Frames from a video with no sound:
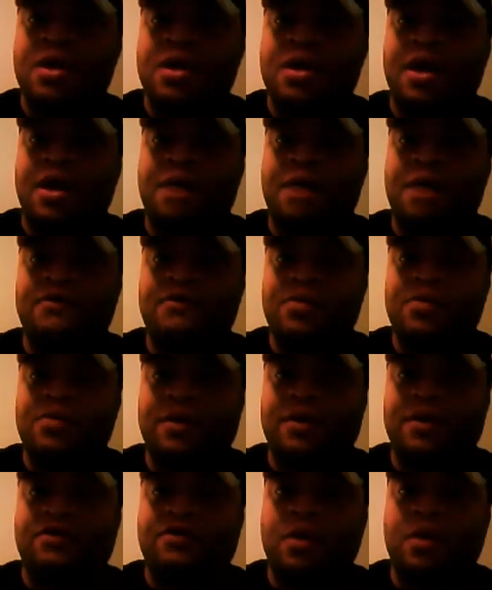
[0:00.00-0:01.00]
a few
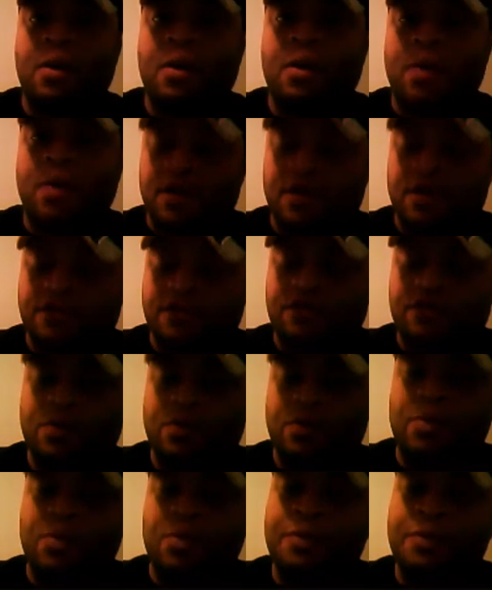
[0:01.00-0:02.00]
weeks ago
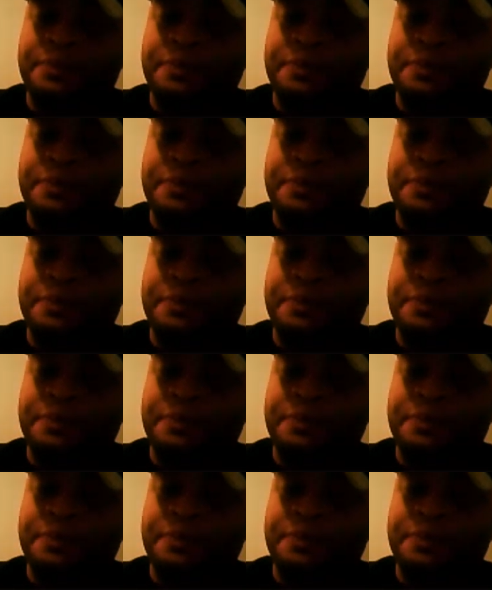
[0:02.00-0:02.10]
to